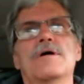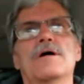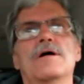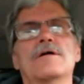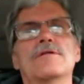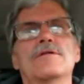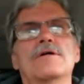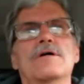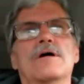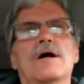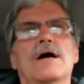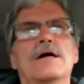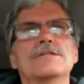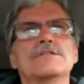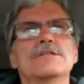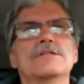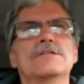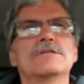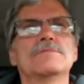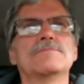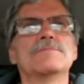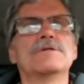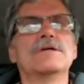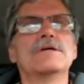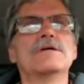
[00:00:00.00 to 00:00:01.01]
Uh, the guy said
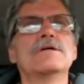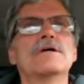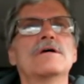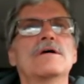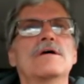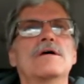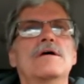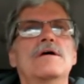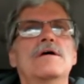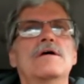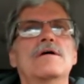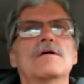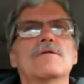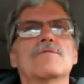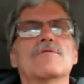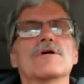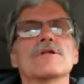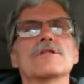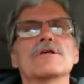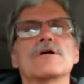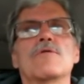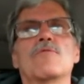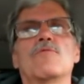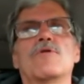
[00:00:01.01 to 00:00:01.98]
to me, one of the